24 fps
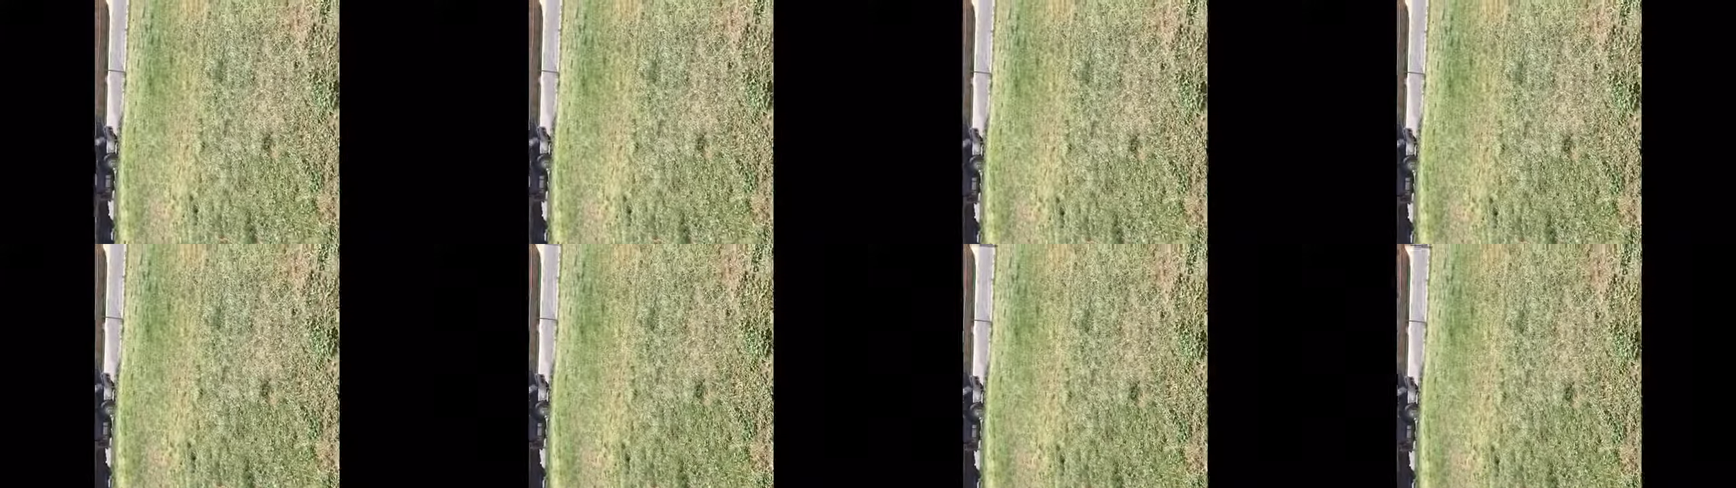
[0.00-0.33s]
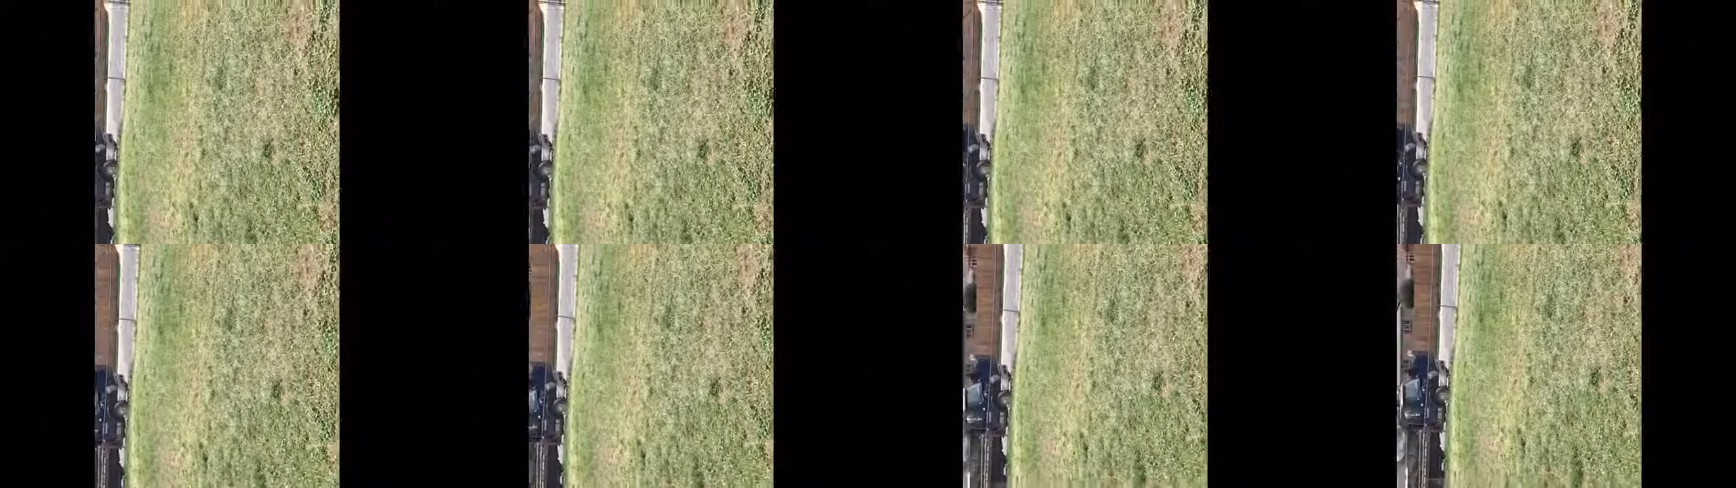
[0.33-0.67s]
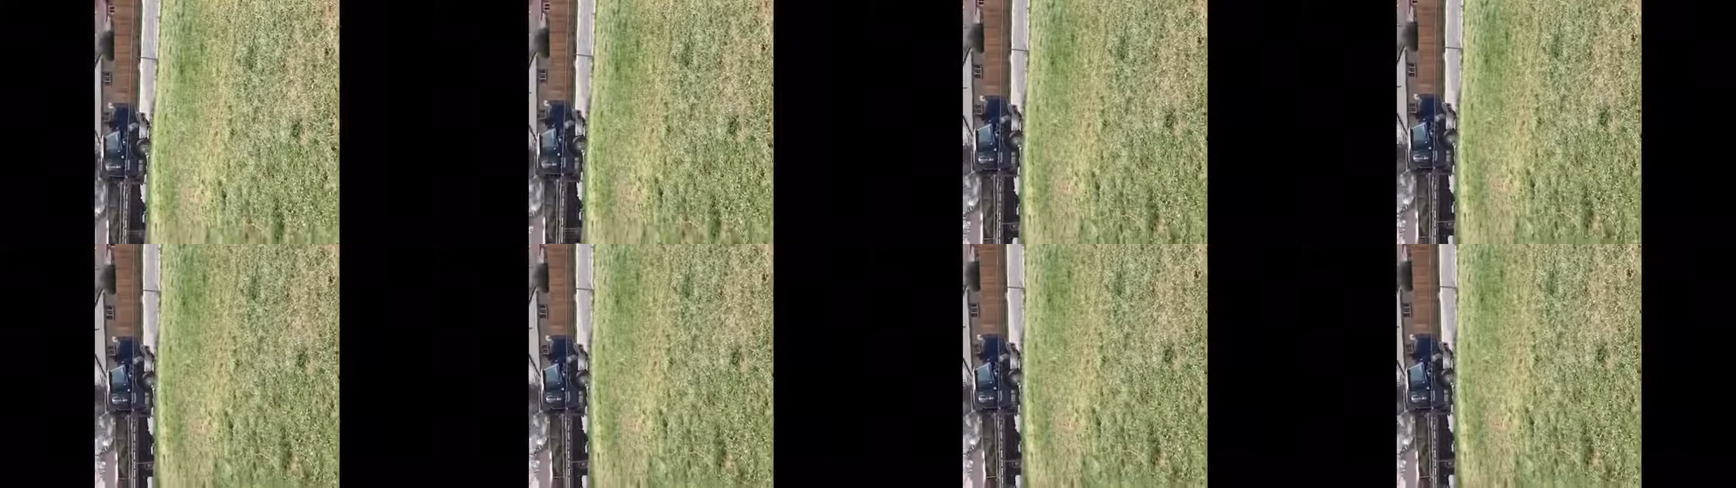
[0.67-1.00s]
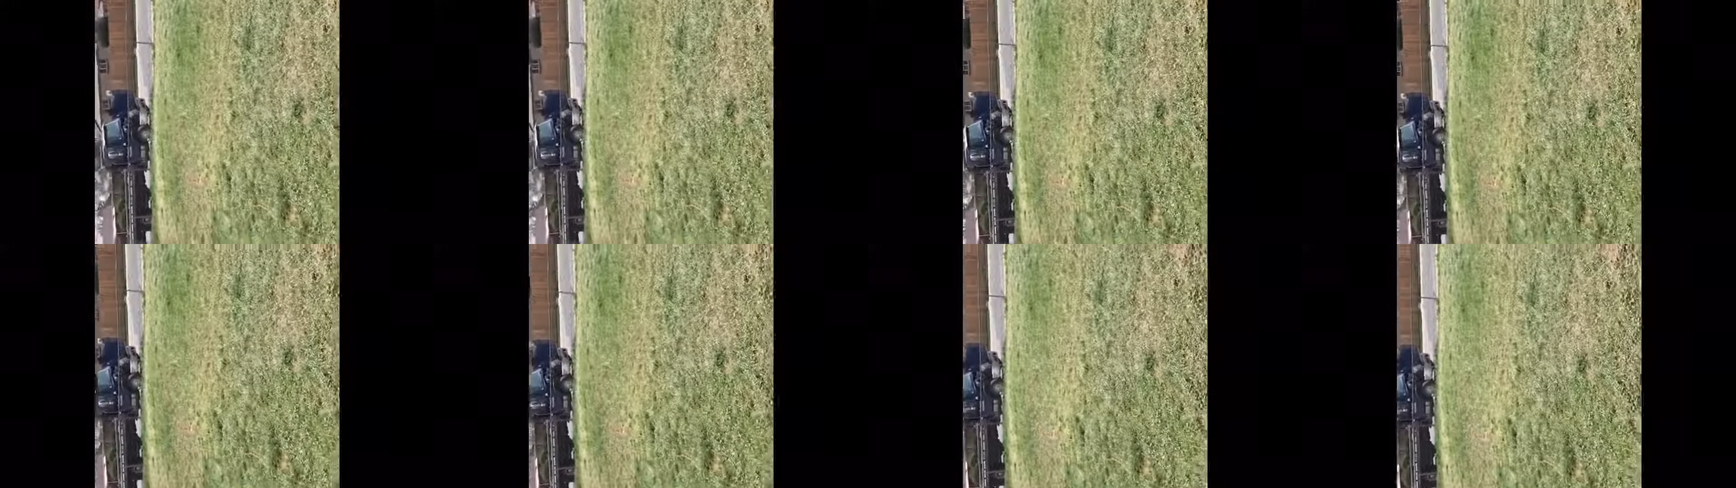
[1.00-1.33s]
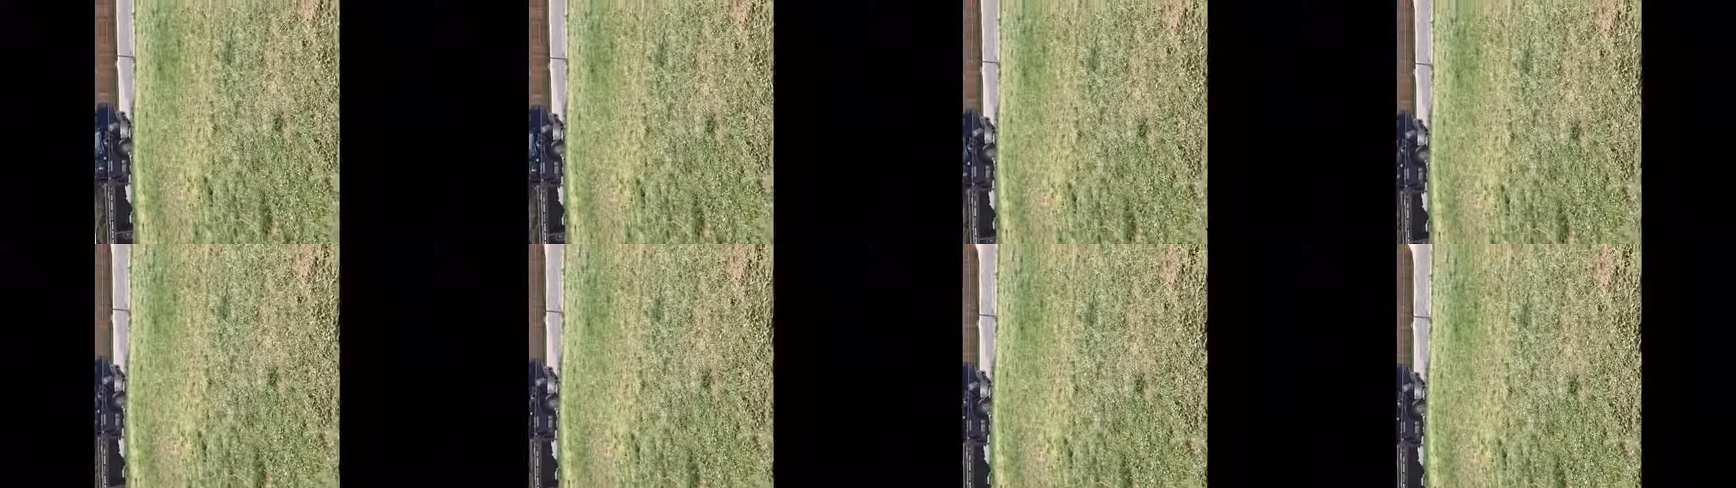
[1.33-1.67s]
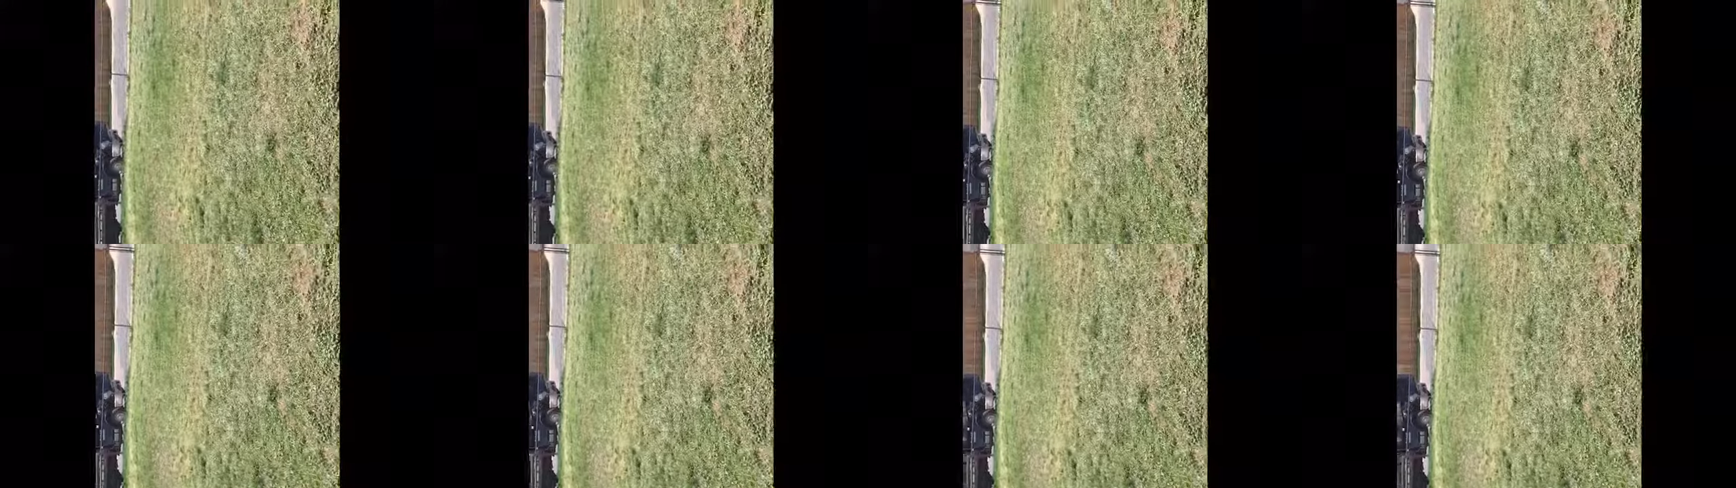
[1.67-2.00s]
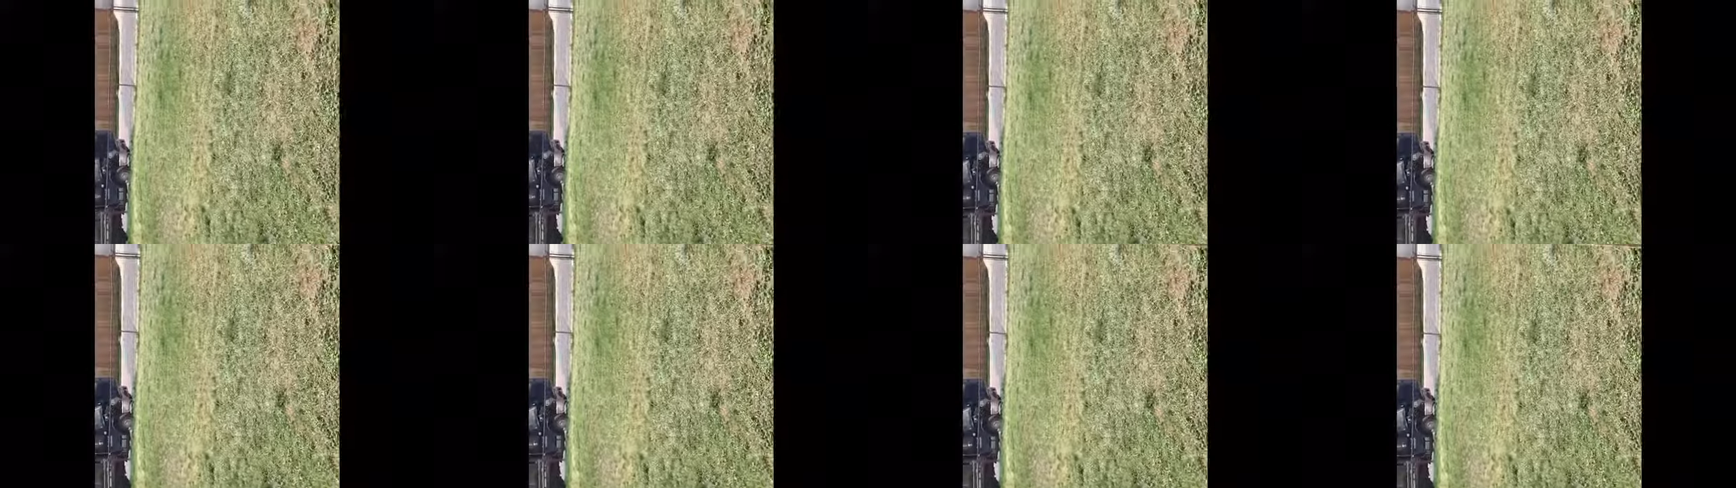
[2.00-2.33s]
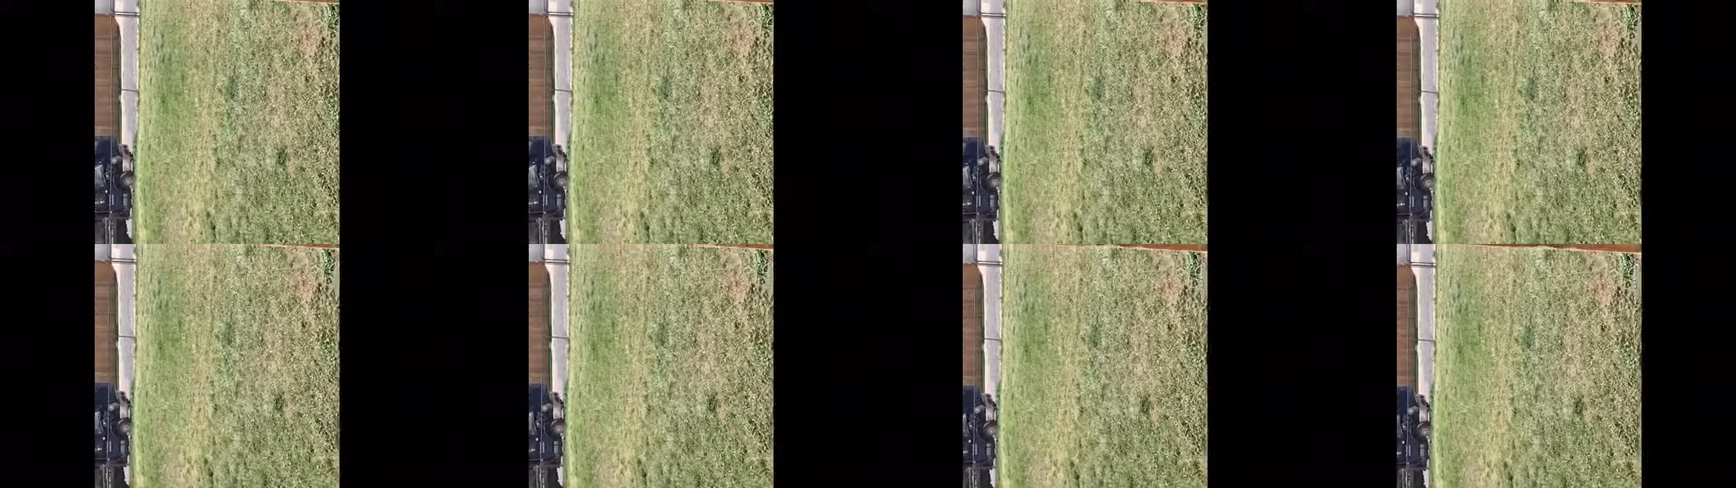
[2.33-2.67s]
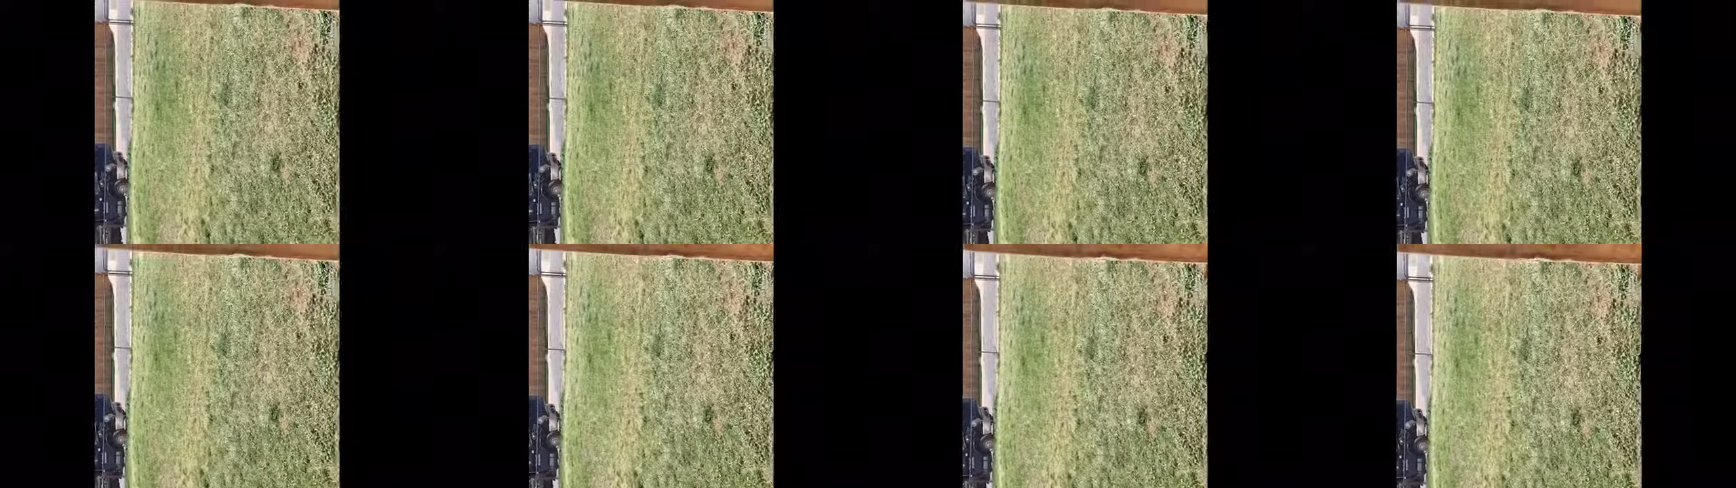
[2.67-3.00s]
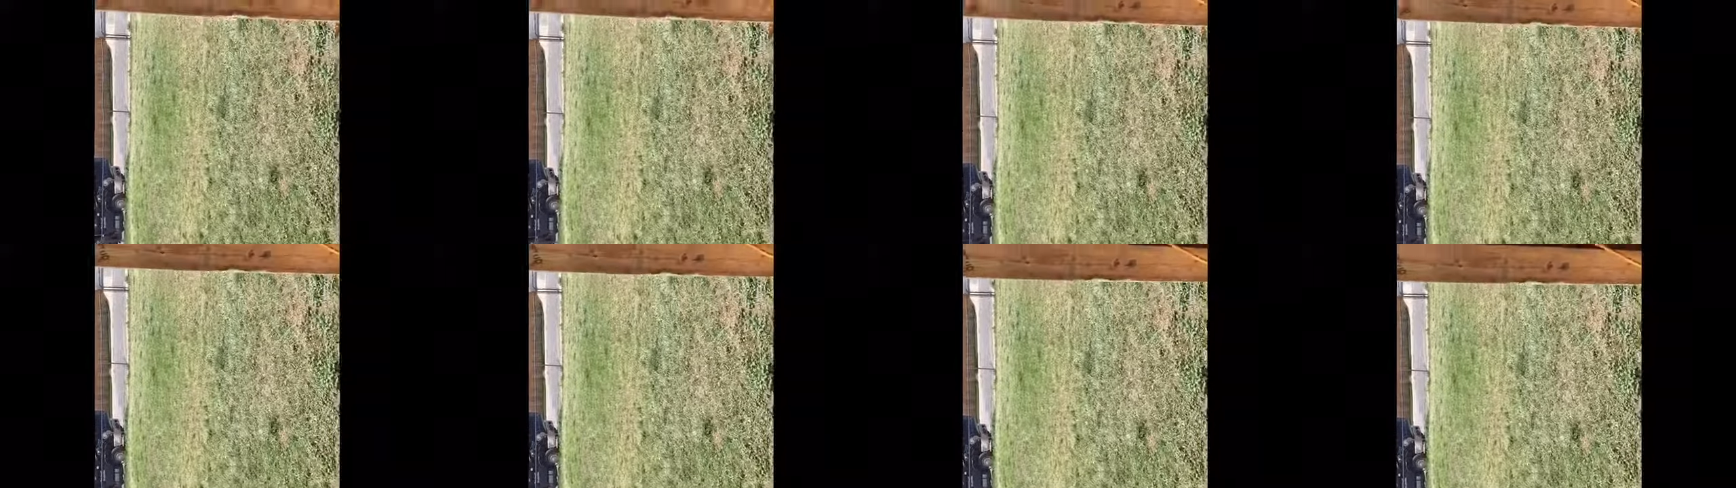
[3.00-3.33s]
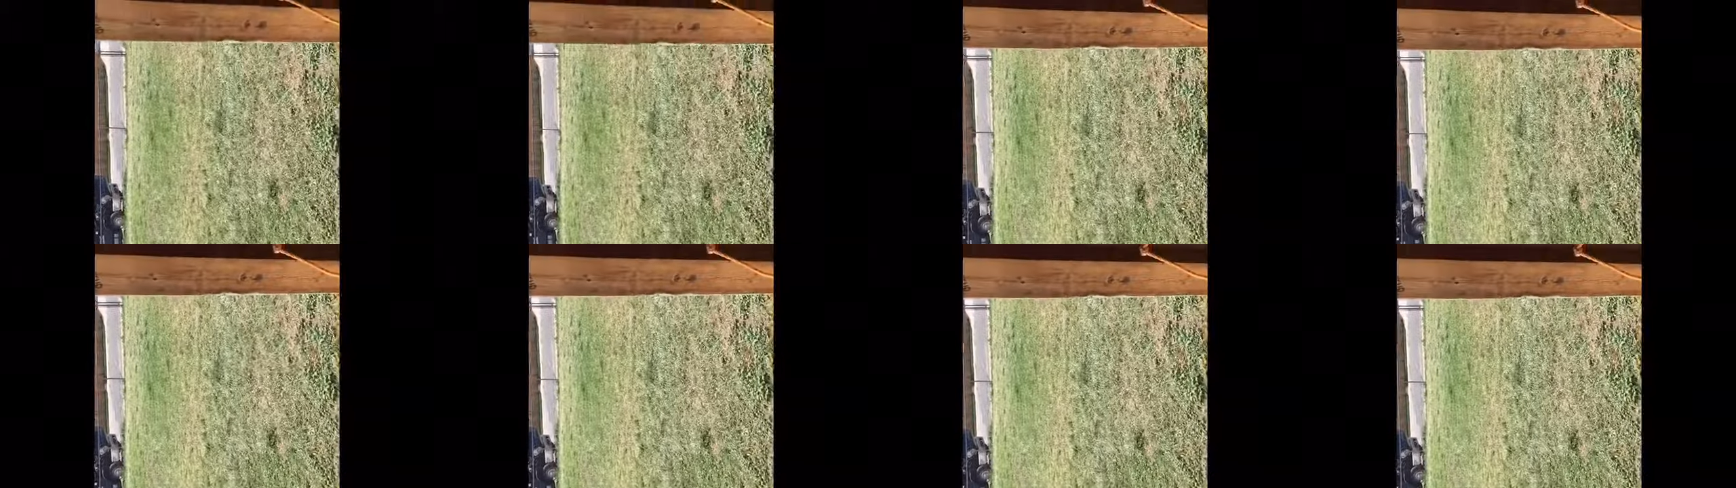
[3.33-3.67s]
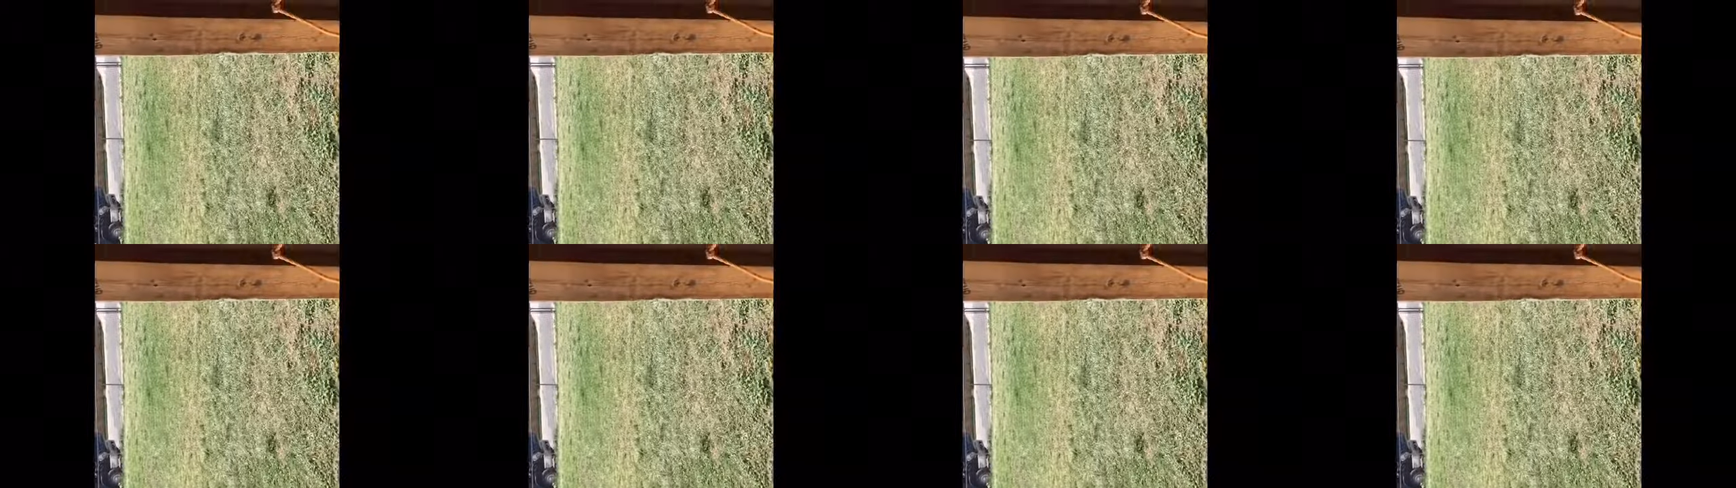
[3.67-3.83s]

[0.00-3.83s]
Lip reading: [unreadable: no face in view]